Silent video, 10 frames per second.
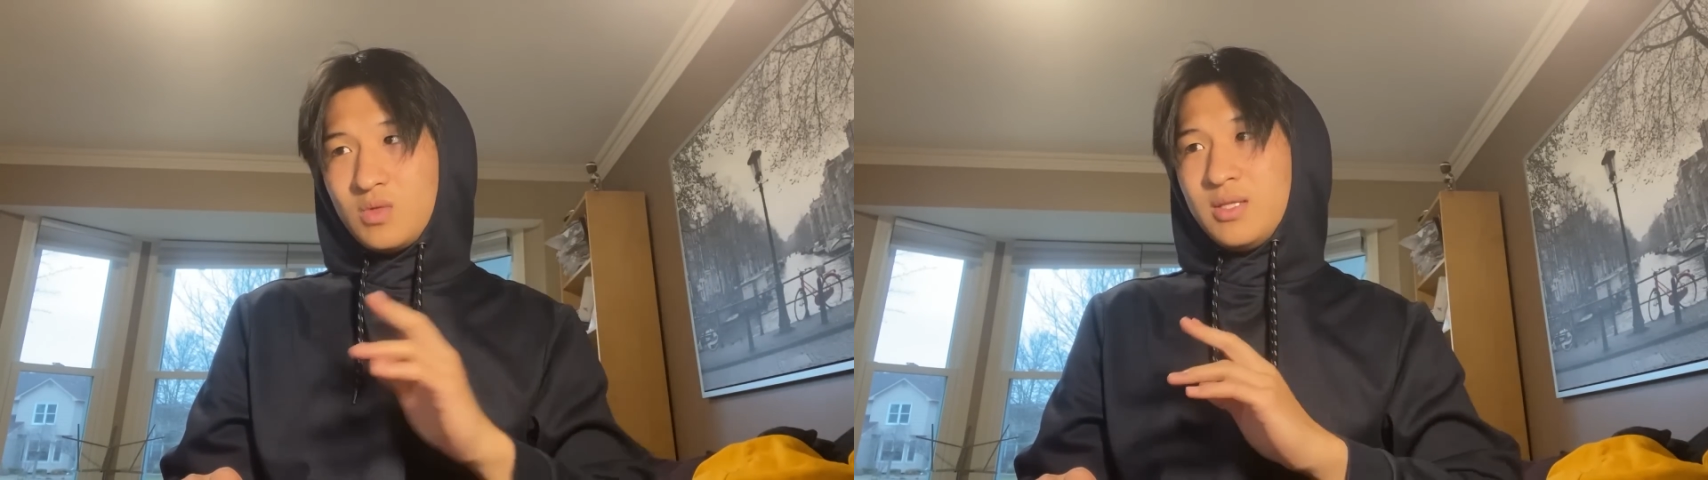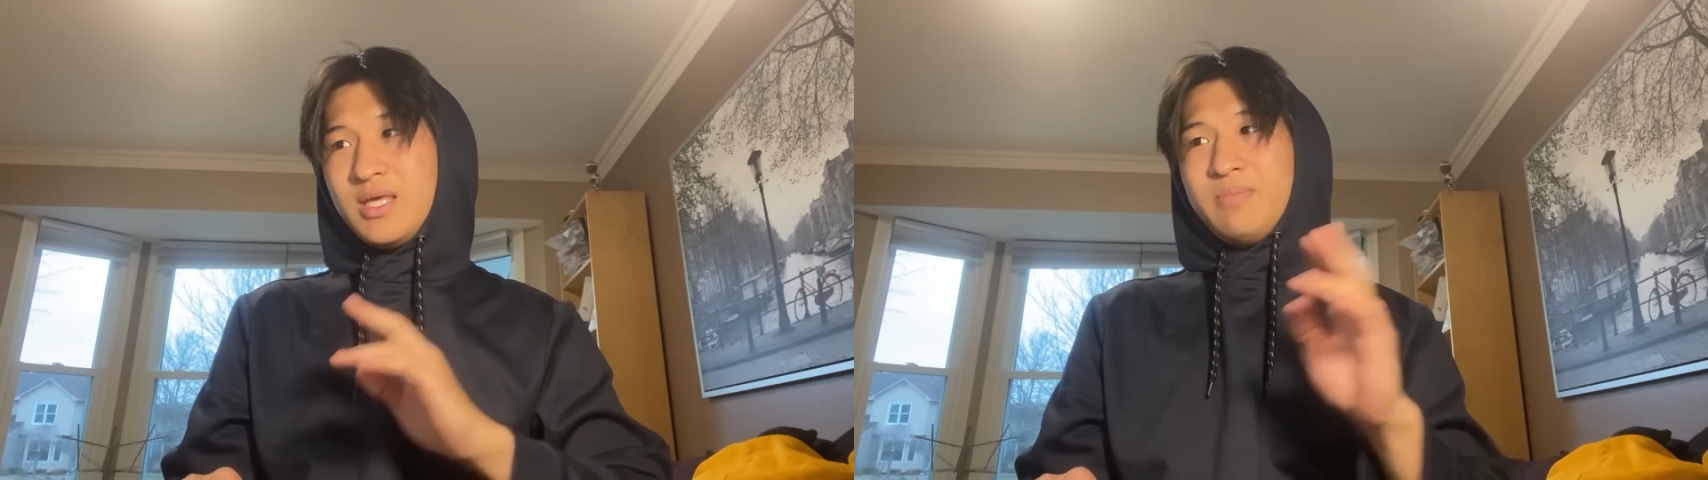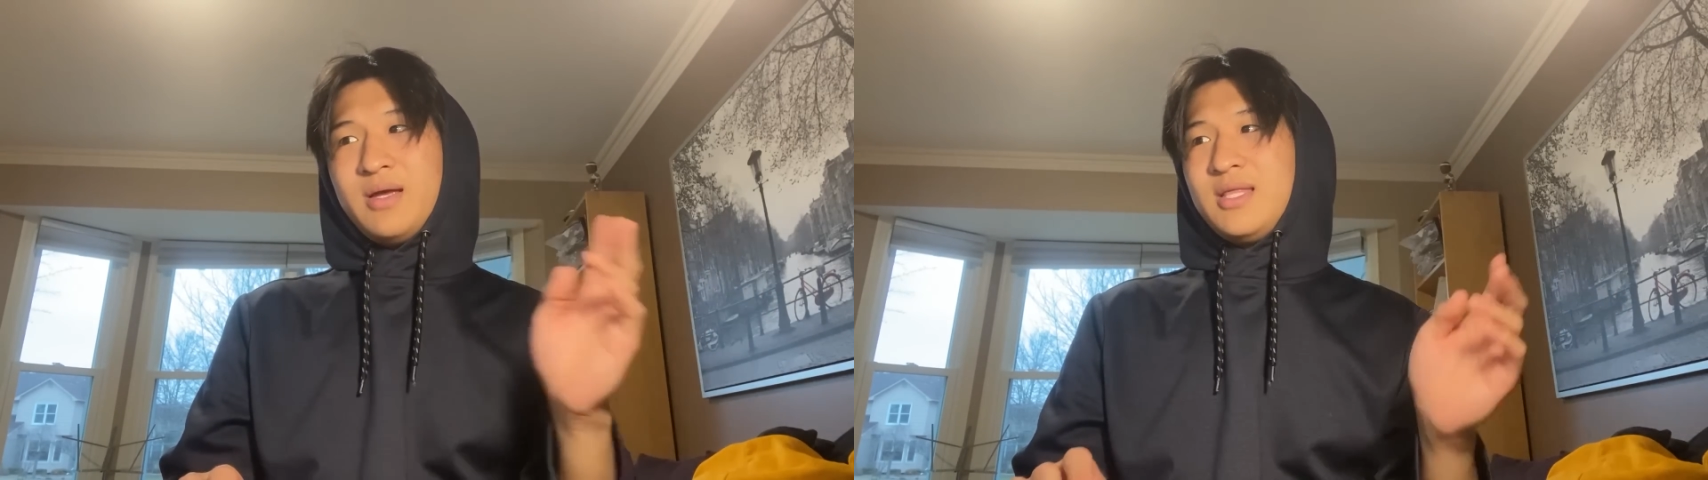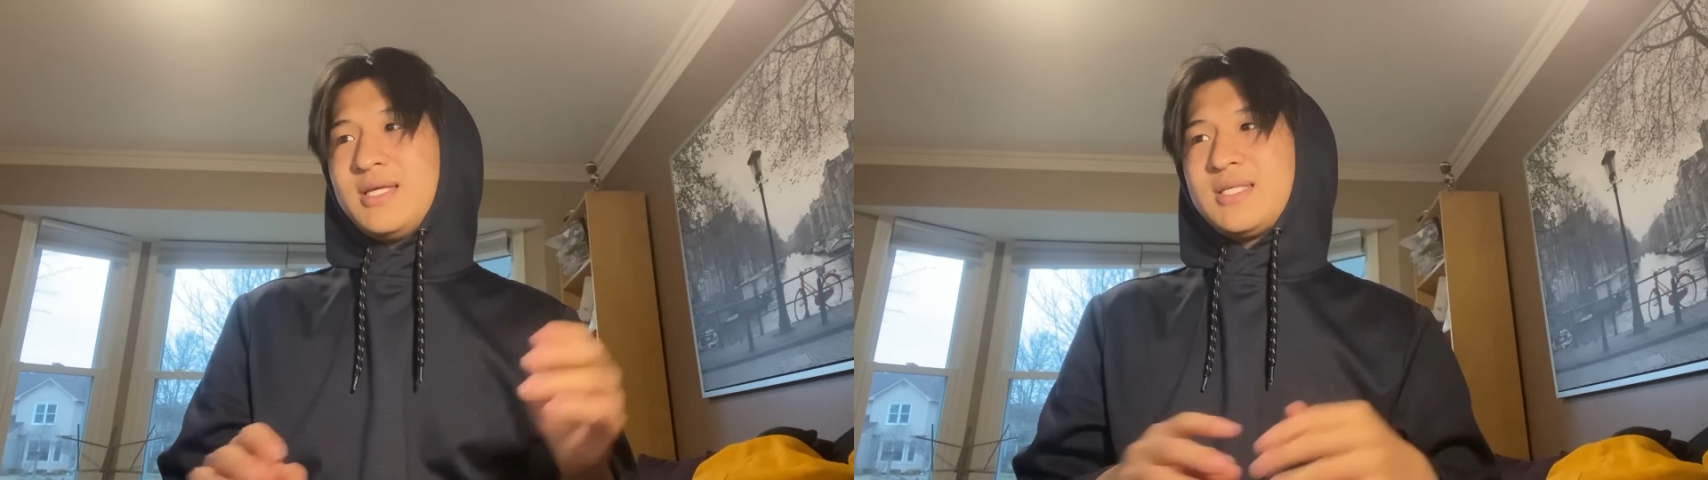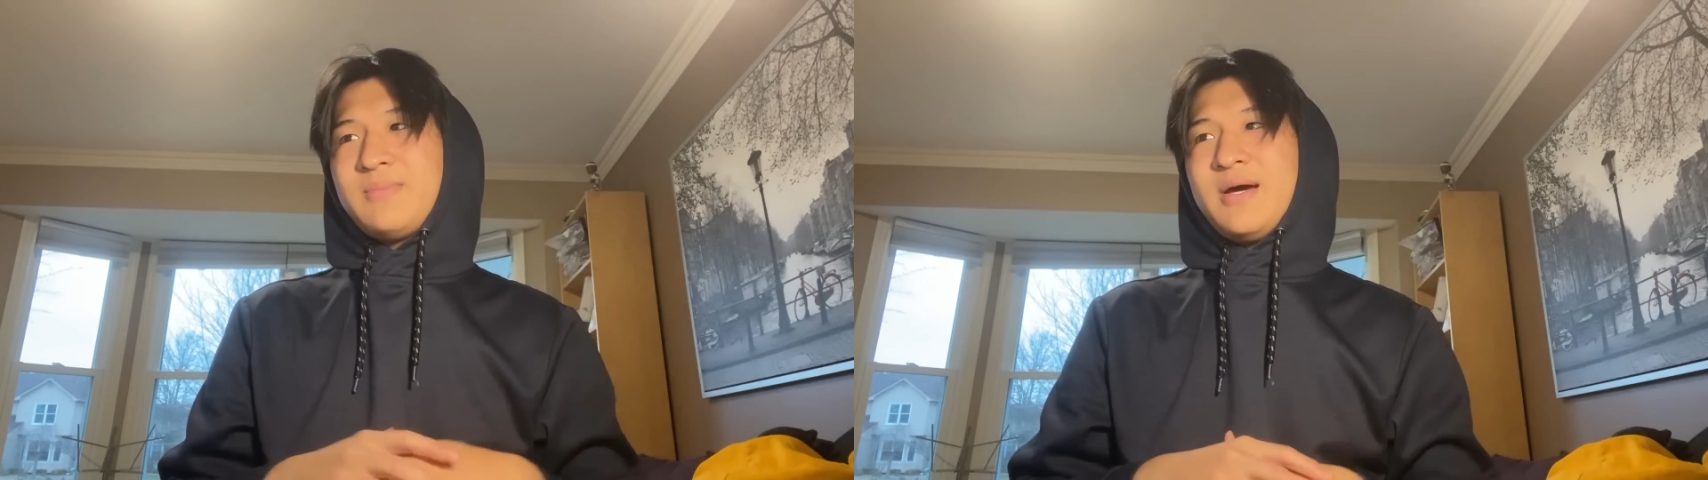They barely
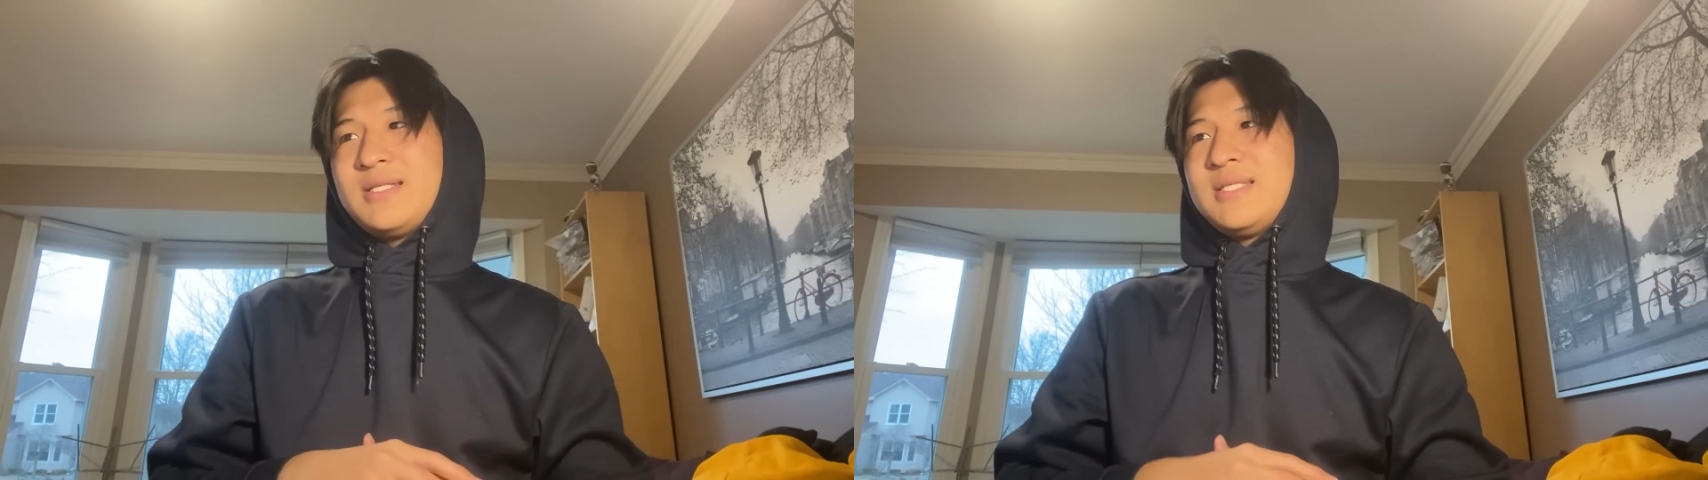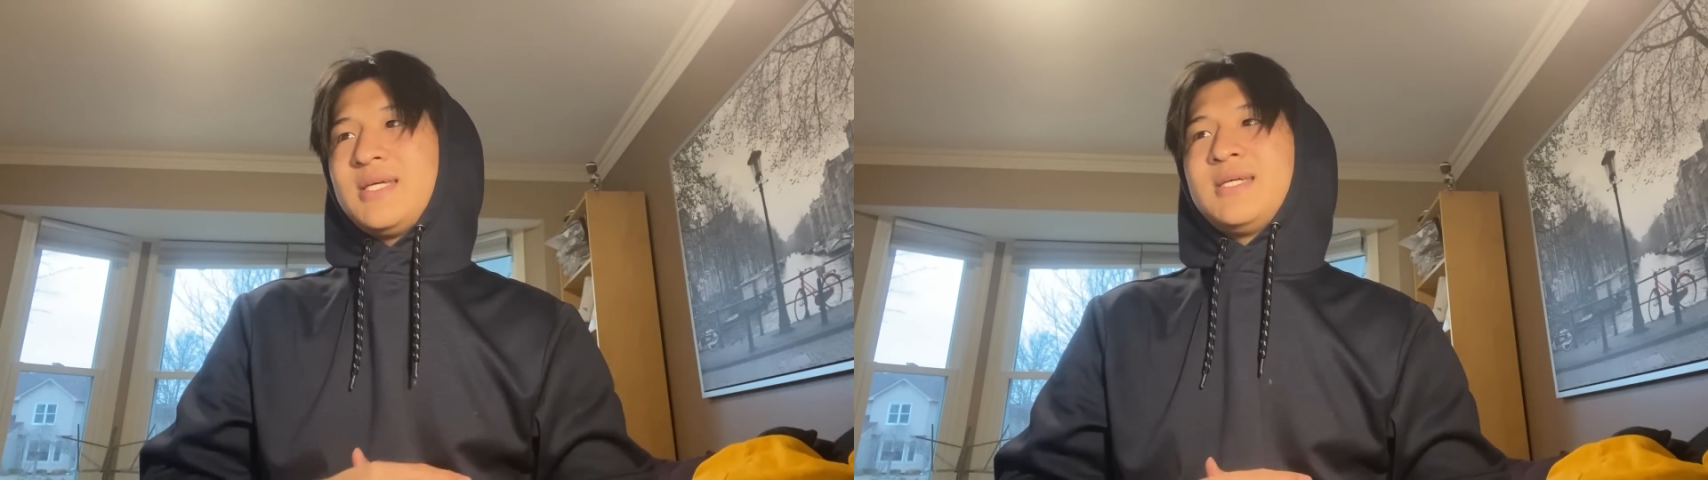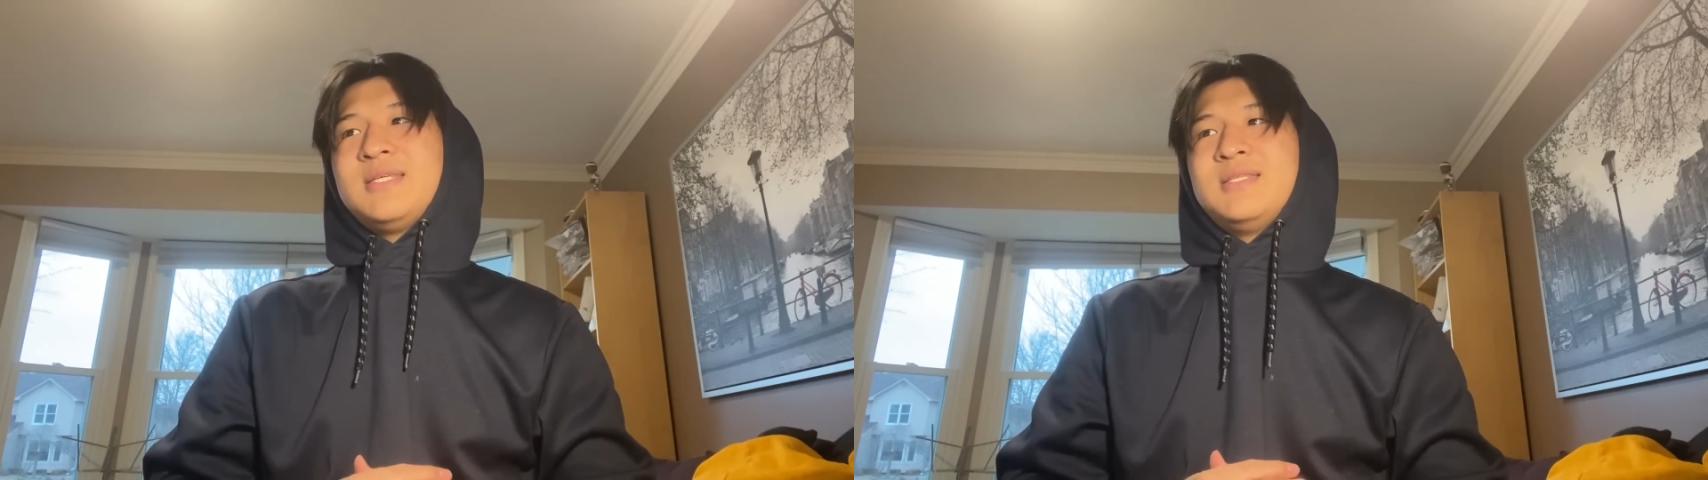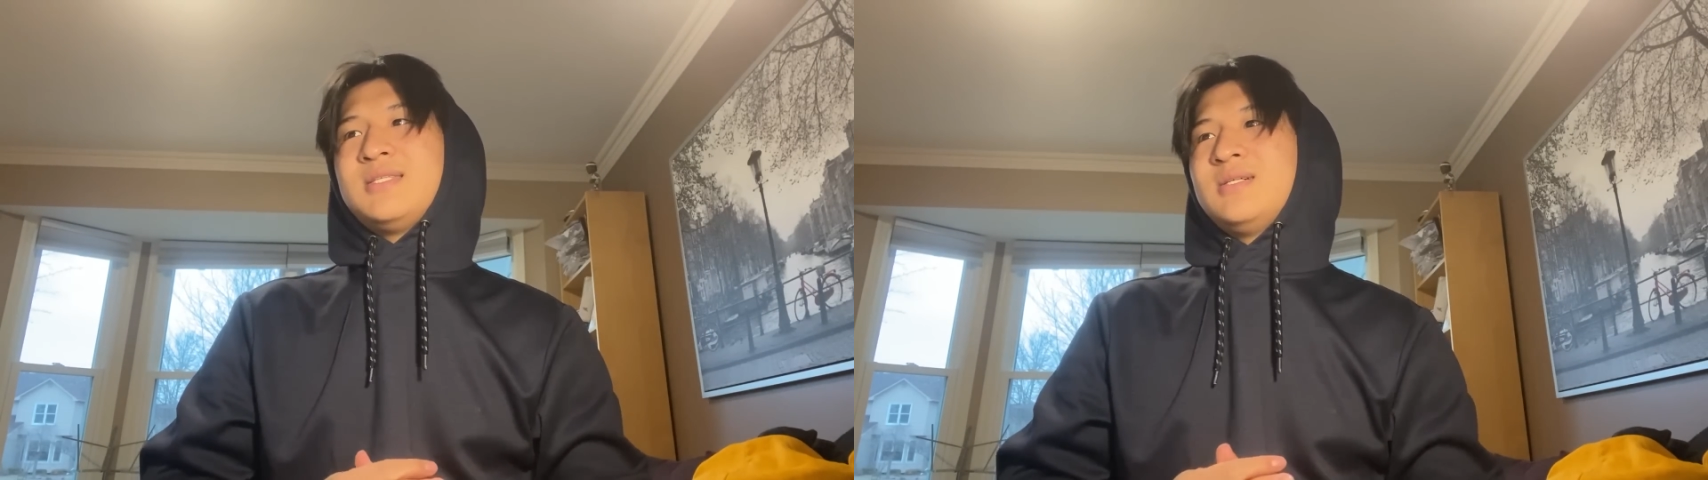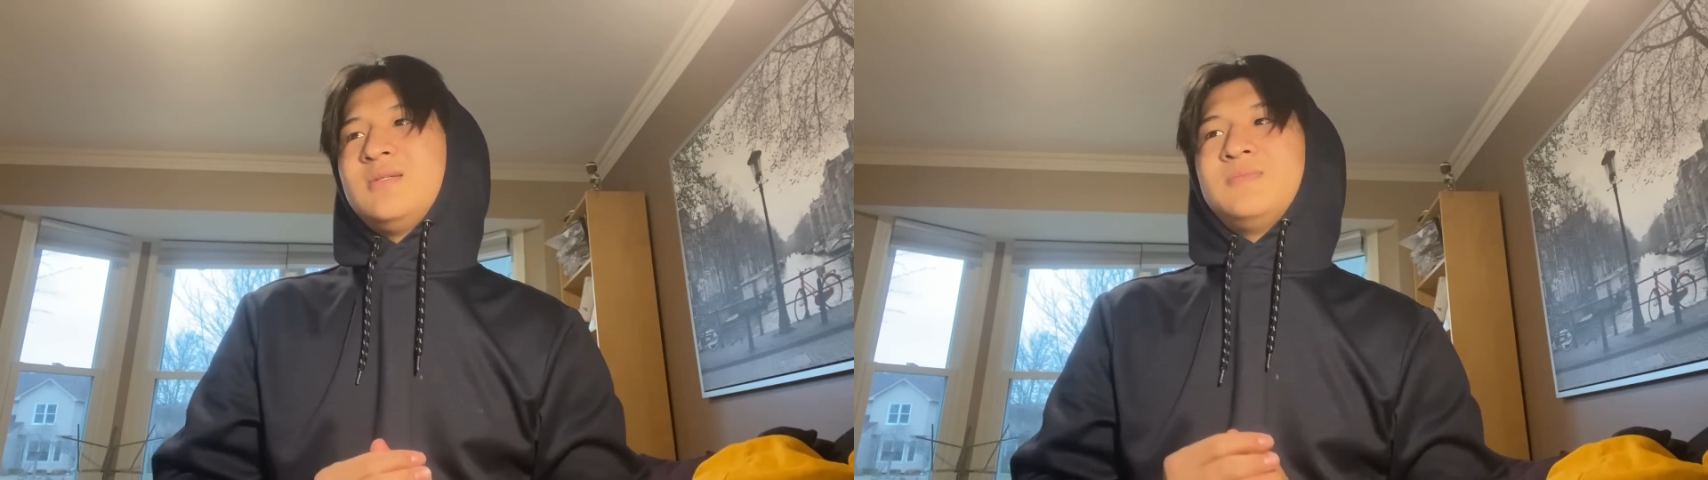accept out-of-state kids,
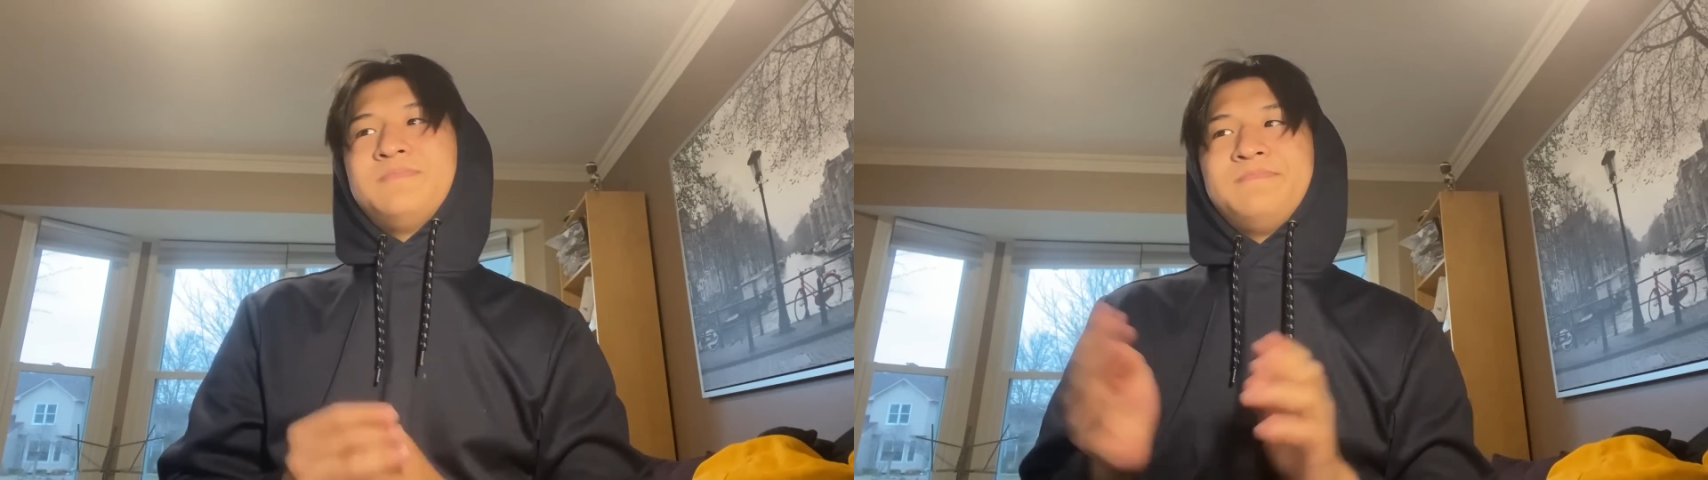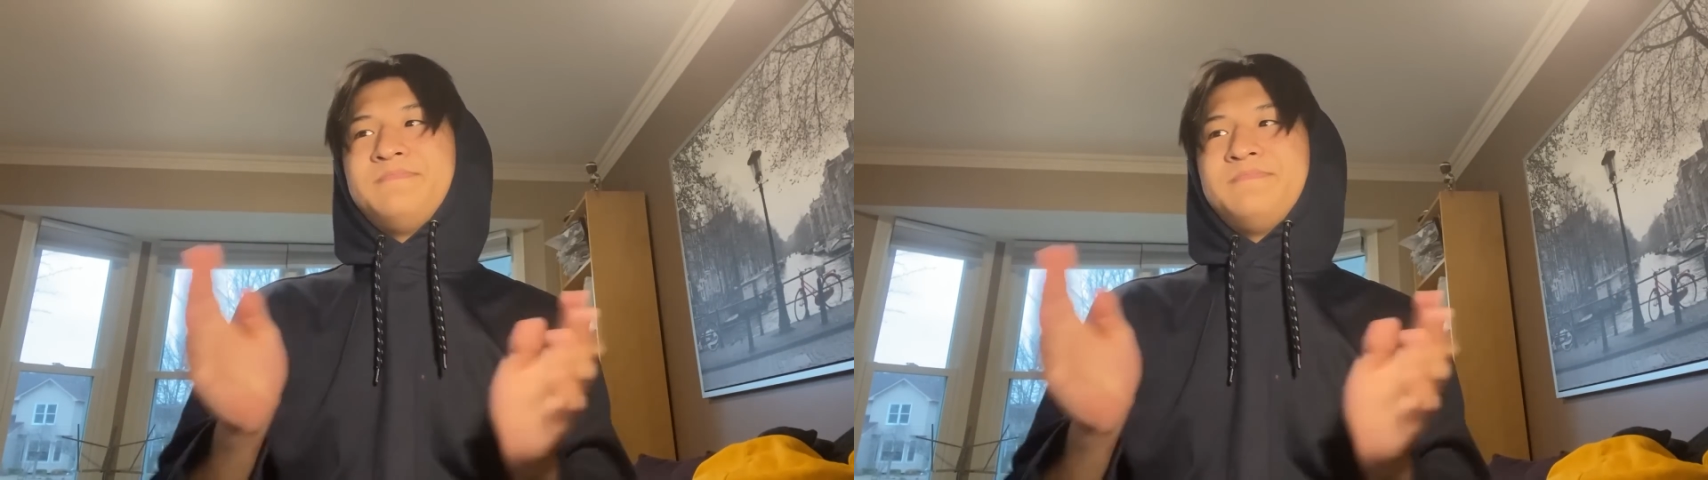so